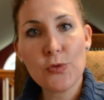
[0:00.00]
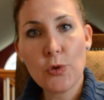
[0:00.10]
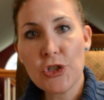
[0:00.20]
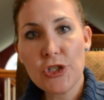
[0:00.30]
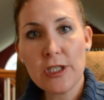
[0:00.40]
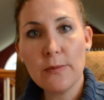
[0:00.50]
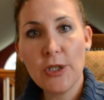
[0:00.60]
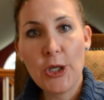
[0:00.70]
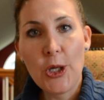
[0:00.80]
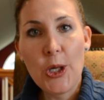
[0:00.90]
Worsham,
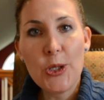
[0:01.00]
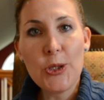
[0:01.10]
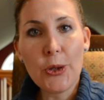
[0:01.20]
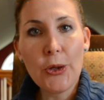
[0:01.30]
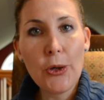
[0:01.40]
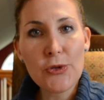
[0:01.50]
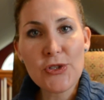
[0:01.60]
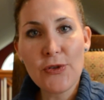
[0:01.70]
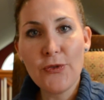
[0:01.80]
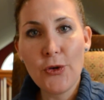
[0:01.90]
your
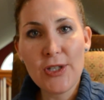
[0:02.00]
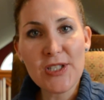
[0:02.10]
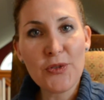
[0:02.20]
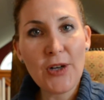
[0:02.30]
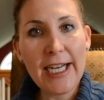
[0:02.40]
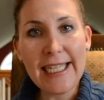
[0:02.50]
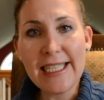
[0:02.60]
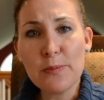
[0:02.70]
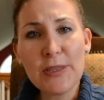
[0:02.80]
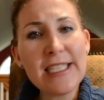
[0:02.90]
host of Focus
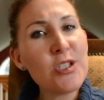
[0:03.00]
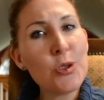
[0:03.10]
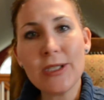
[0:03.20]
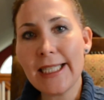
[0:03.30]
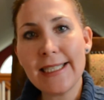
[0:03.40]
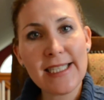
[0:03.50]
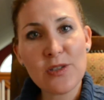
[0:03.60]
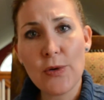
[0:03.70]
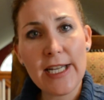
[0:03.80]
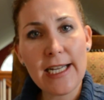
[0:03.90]
Fridays. Please tune in
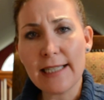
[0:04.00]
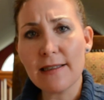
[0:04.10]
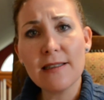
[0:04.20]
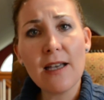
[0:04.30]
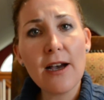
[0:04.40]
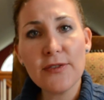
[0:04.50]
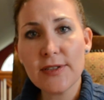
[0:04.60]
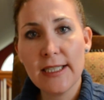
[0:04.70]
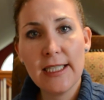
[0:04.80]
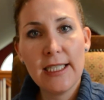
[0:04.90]
next week. I'd love
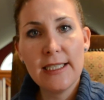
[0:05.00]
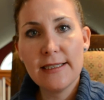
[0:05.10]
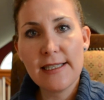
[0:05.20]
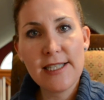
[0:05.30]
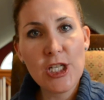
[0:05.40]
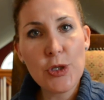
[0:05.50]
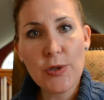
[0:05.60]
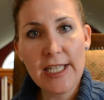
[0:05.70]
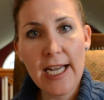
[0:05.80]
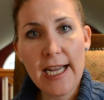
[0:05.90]
to see you
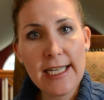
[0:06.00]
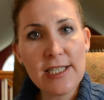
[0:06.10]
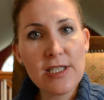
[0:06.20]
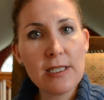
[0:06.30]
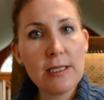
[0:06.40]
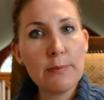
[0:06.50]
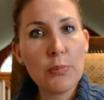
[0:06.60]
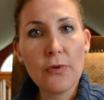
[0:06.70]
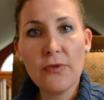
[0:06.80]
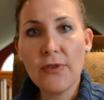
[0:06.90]
again and to
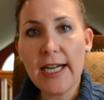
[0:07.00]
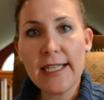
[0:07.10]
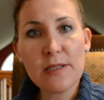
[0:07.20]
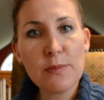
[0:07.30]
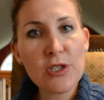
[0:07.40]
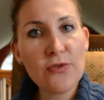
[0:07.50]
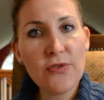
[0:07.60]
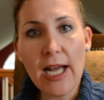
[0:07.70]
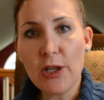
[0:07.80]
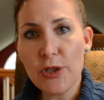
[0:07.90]
provide as much
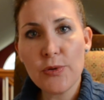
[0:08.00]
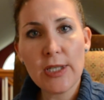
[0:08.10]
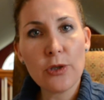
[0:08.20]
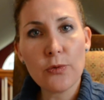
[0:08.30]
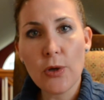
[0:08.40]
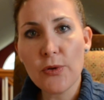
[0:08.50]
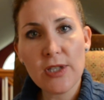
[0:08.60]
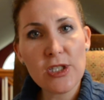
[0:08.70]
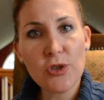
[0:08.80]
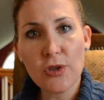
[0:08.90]
value and growth
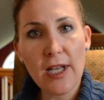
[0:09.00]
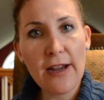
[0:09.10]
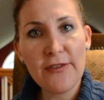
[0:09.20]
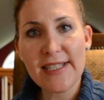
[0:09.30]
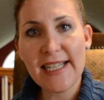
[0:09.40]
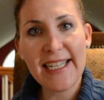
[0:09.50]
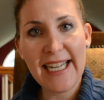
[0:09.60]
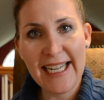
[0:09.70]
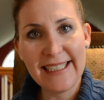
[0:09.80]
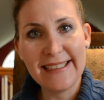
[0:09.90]
into your life as I
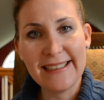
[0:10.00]
can.